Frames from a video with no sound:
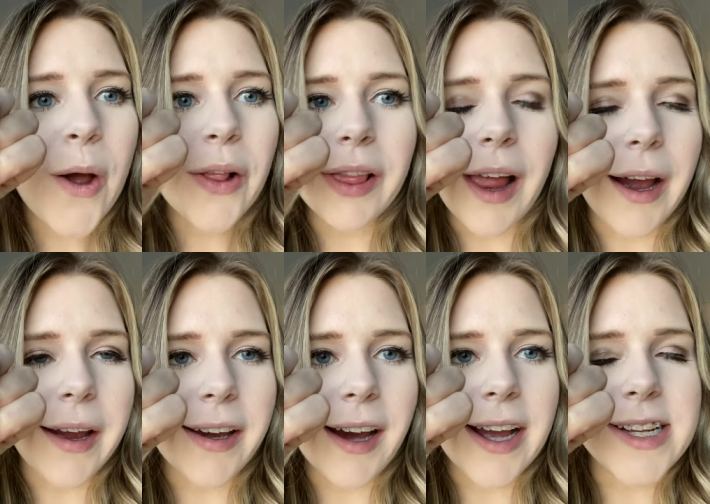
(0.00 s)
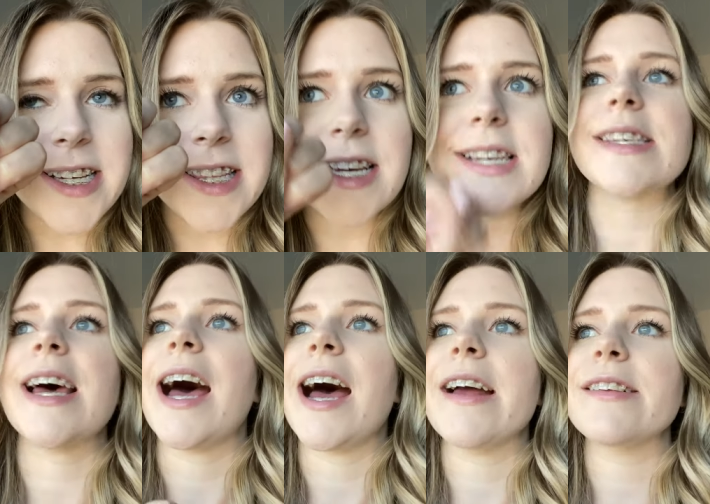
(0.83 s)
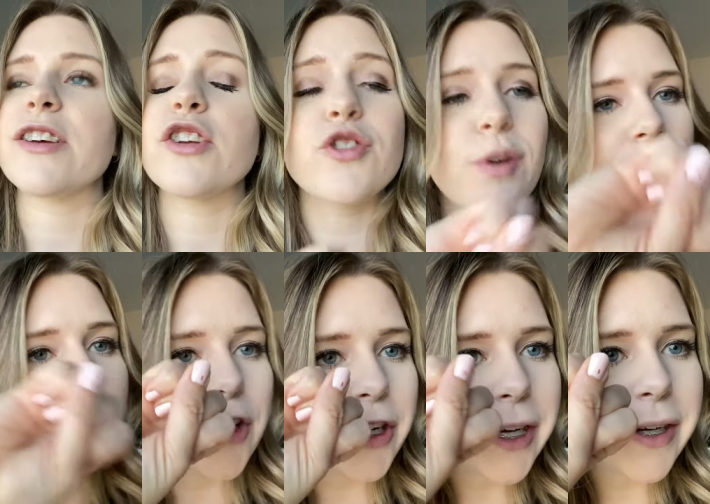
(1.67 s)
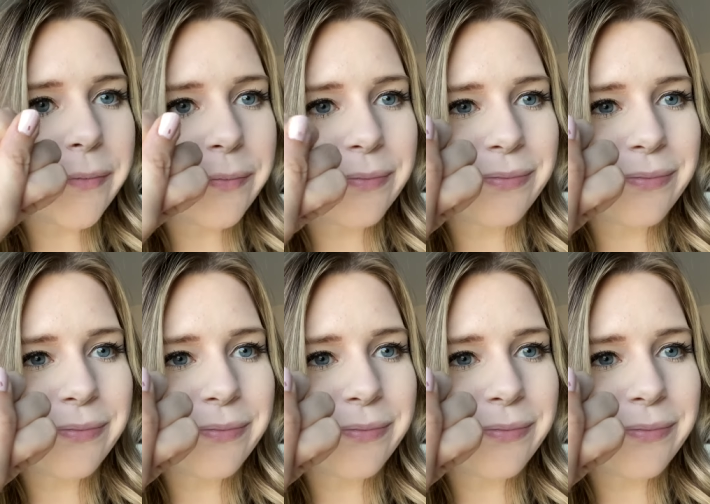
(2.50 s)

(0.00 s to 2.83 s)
Like I did this at 1230.